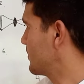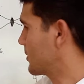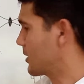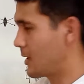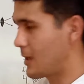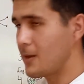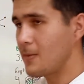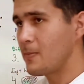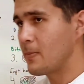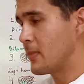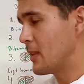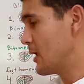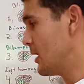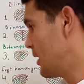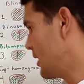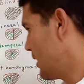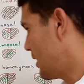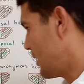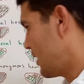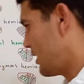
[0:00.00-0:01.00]
Okay,
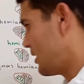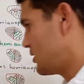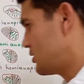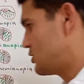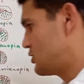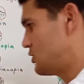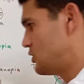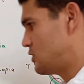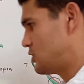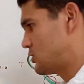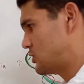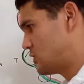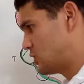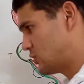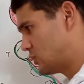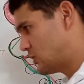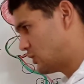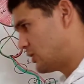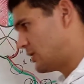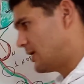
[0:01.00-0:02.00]
and due
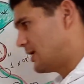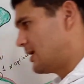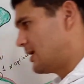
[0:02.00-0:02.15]
to